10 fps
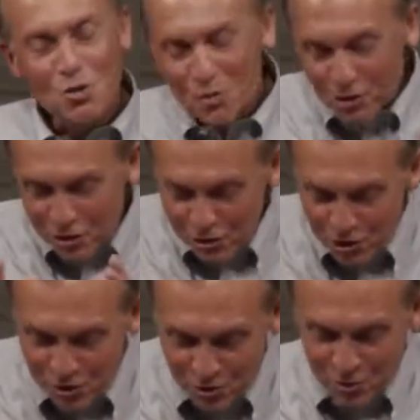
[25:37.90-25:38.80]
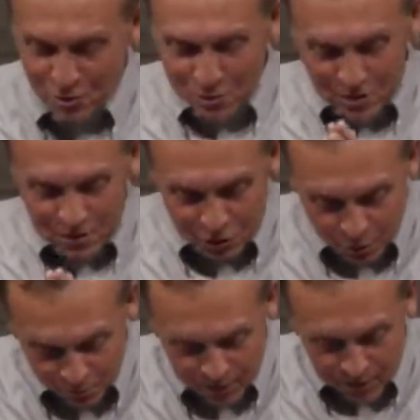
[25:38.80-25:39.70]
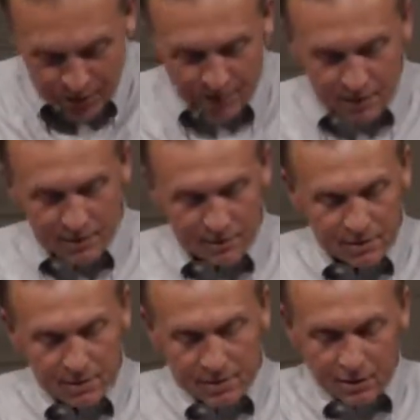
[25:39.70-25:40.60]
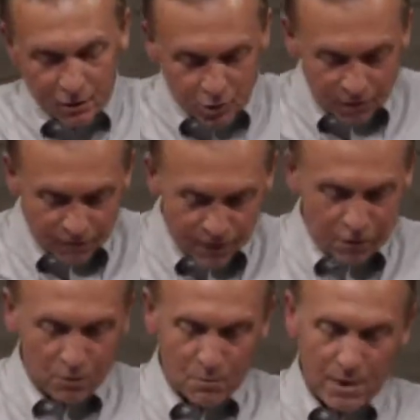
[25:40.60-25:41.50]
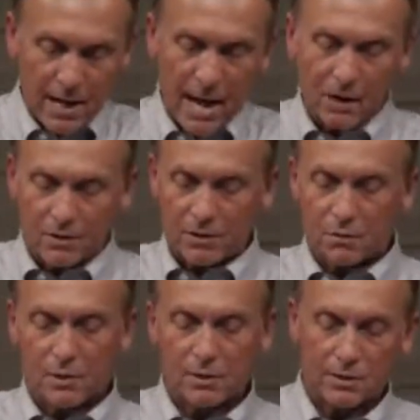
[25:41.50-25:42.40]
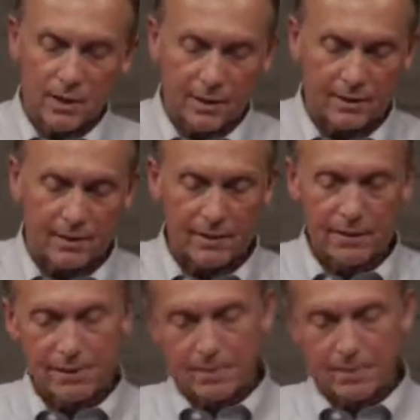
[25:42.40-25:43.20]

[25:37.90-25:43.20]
Who are you to pretend that you can figure me out, is what he's saying.